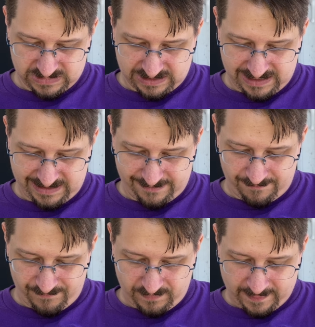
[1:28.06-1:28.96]
Dang it.
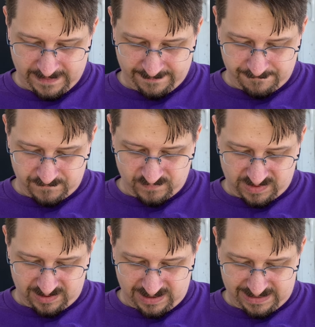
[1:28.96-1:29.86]

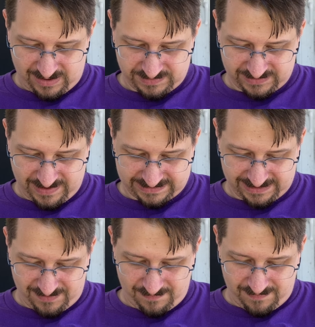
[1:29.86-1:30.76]
Now I'm just messing up.